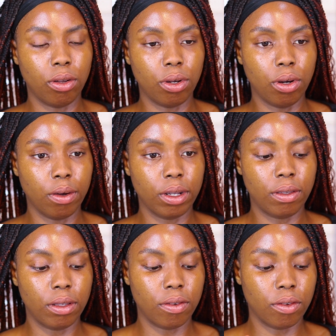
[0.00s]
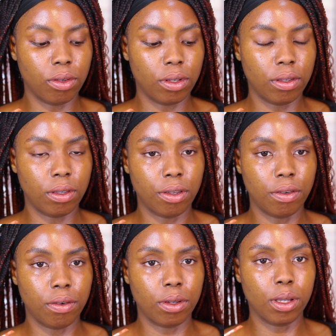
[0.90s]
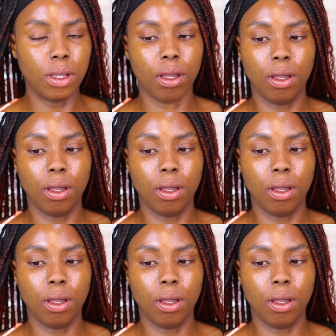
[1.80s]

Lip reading: color correcting is not necessary,